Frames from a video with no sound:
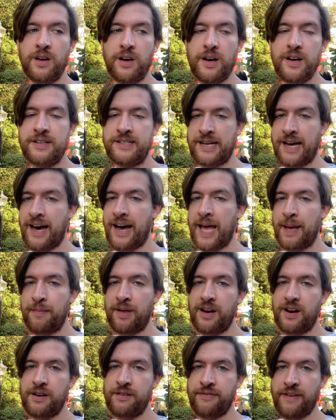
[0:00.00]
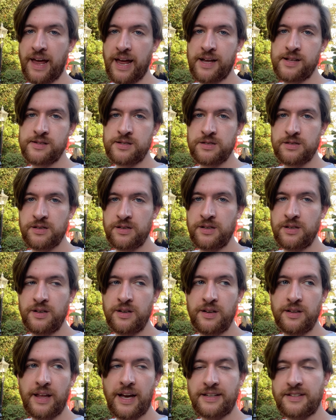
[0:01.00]
a time in advance,
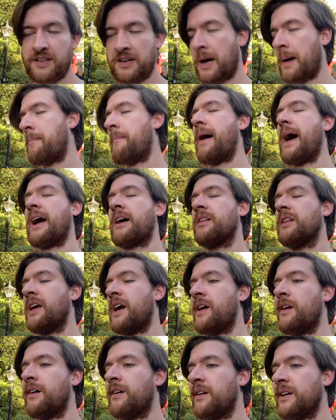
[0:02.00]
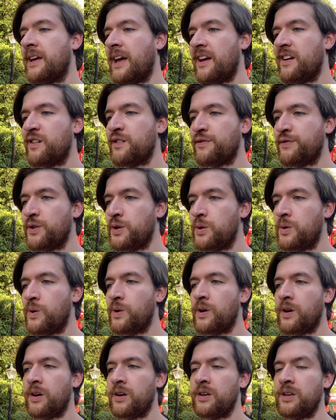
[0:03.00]
like to come back later and get your
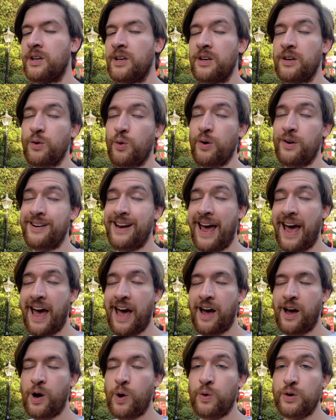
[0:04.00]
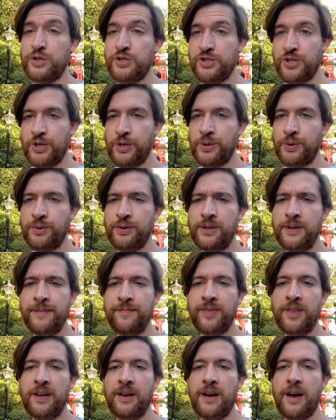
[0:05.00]
food, or now or soon.
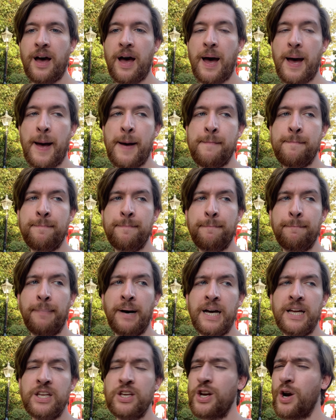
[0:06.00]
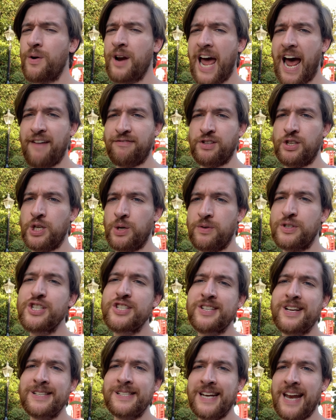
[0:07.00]
But you don't have to do it.
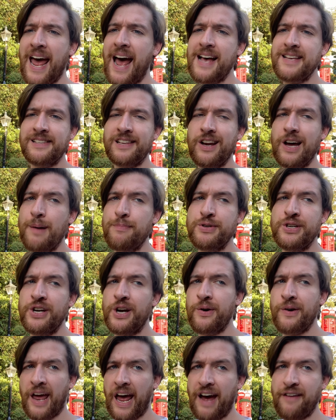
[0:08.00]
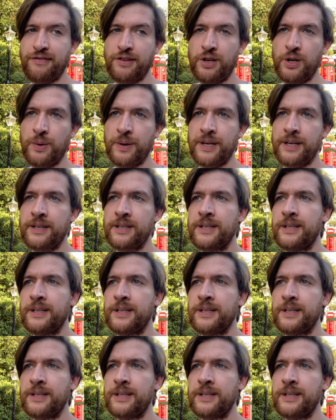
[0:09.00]
Just because it has that option, you don't have to do it.